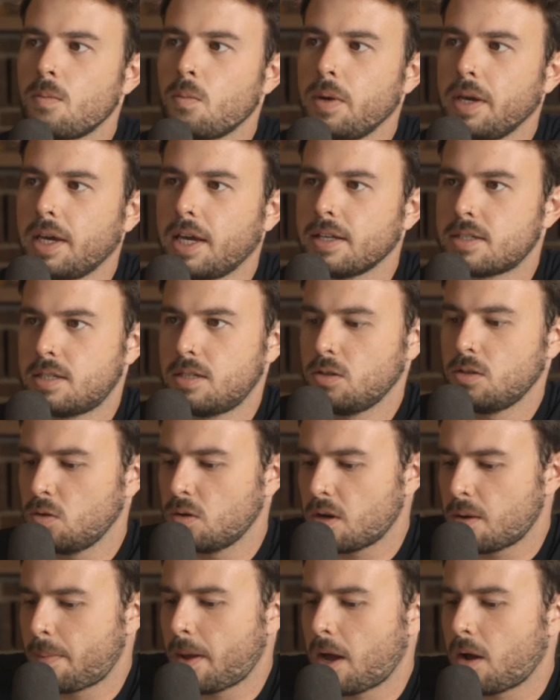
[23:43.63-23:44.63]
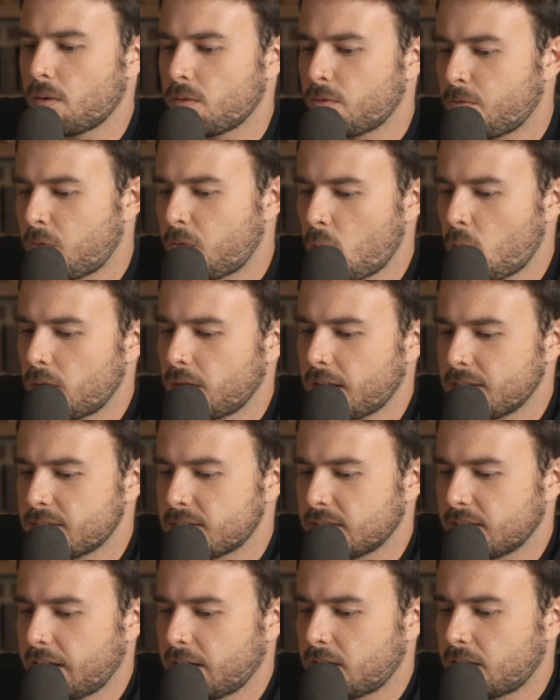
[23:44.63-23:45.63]
we get to about four days
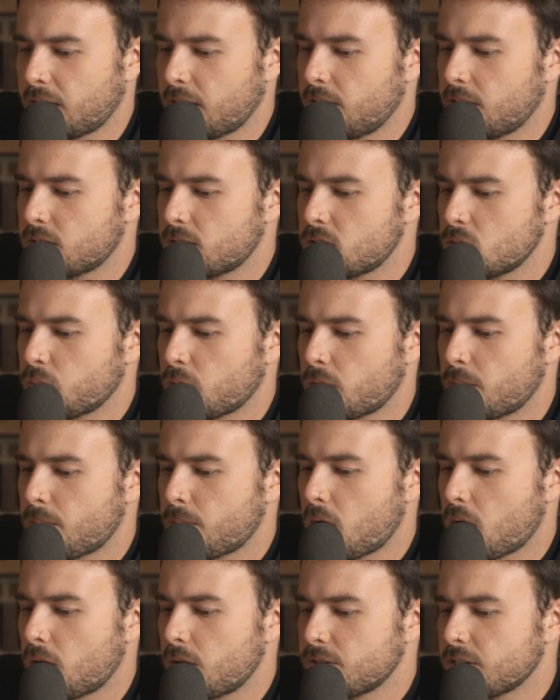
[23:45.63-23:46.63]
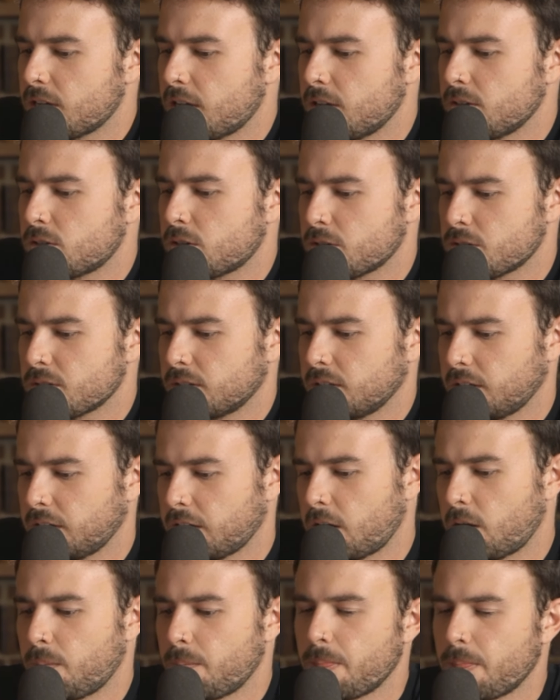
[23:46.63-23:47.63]
later, and this is where Mars enters
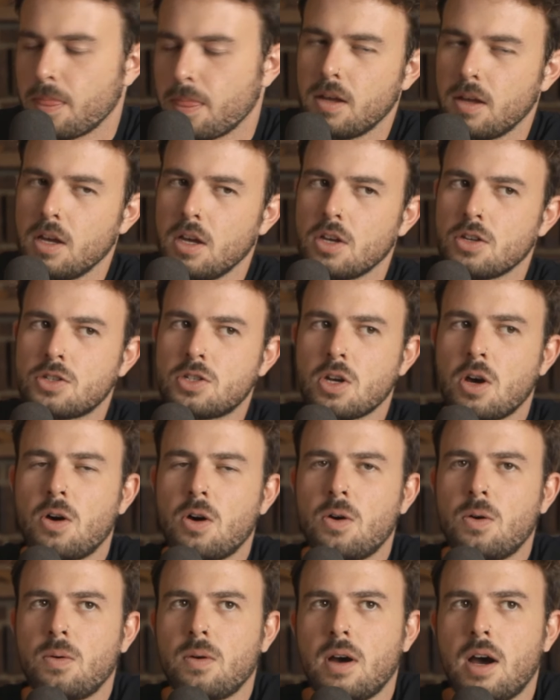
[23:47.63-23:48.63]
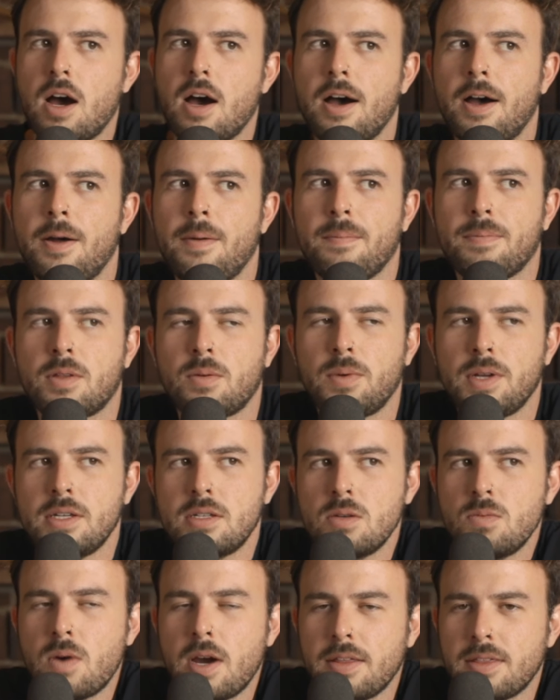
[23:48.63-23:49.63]
Leo. So um, the
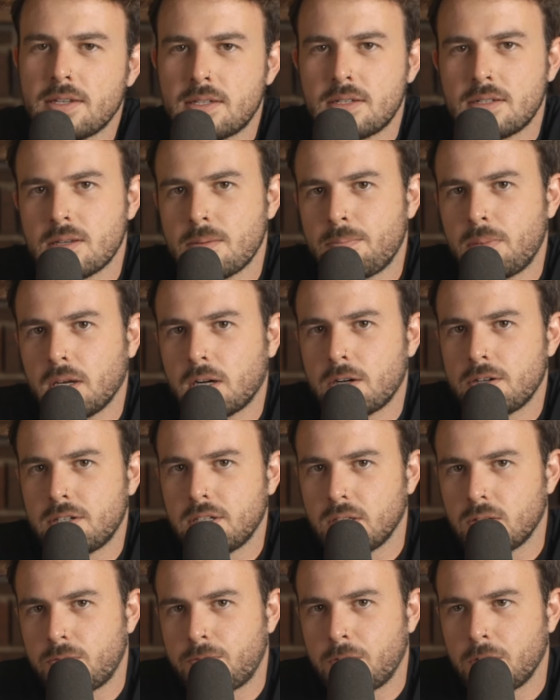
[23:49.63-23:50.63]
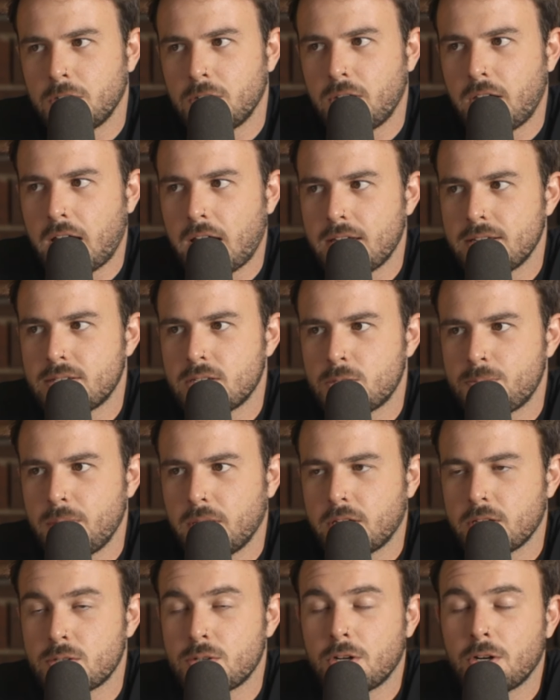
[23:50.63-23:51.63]
reason why this is a bigger deal for you guys is
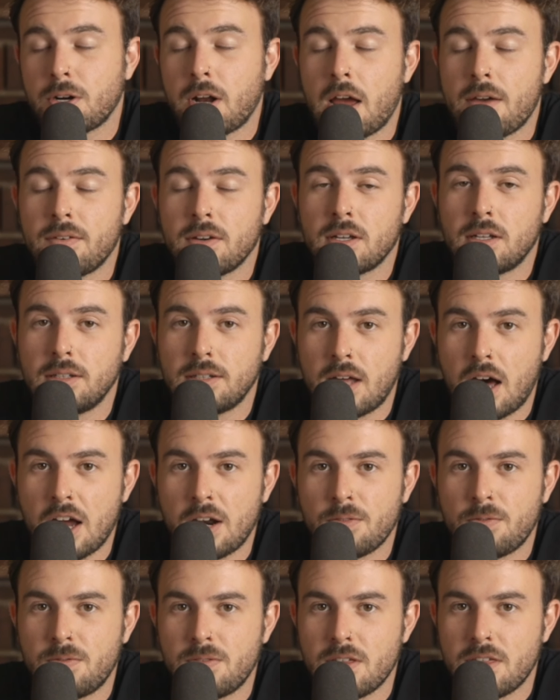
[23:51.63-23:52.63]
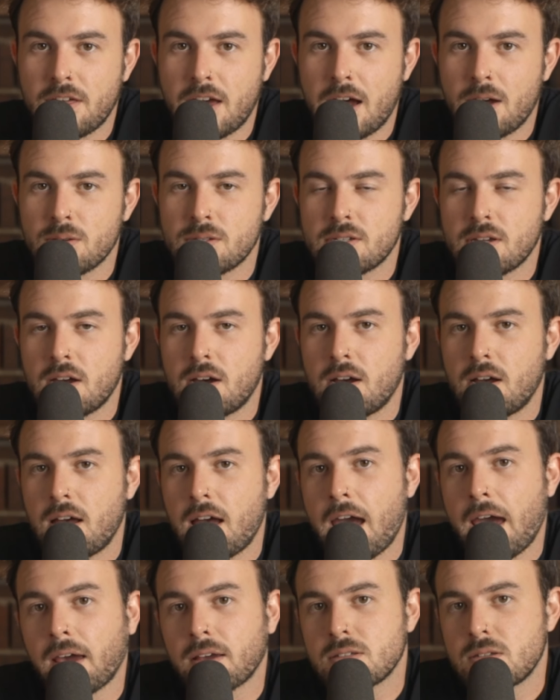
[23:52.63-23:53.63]
because you're having a lot of fifth house uh,
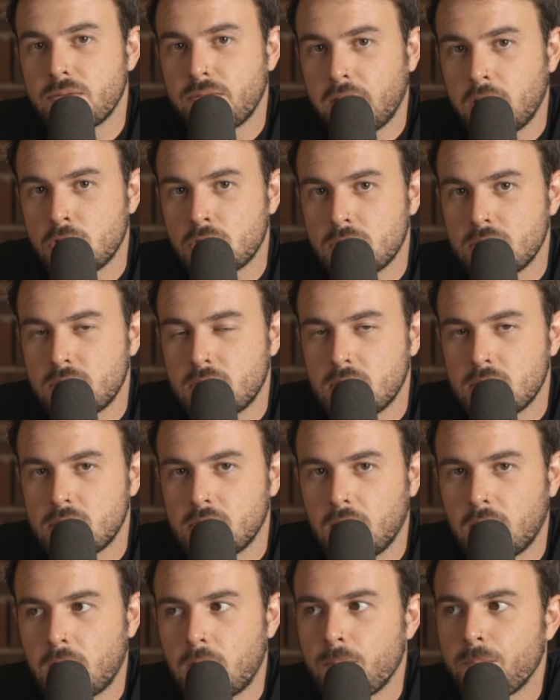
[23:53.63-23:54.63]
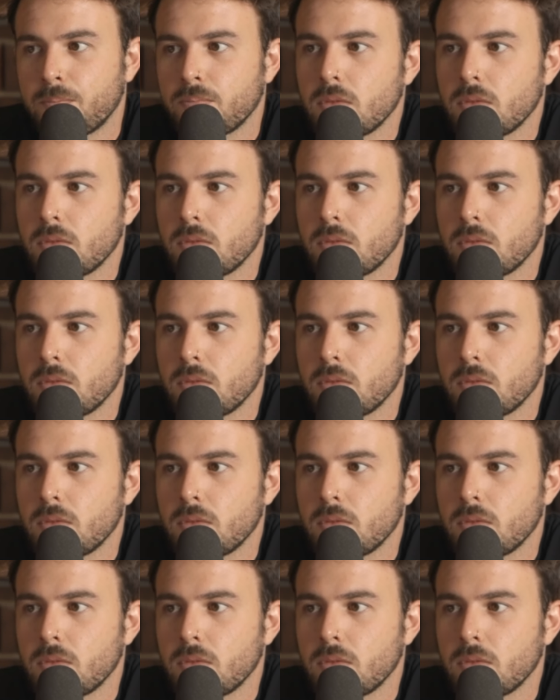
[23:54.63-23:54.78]
activations this year.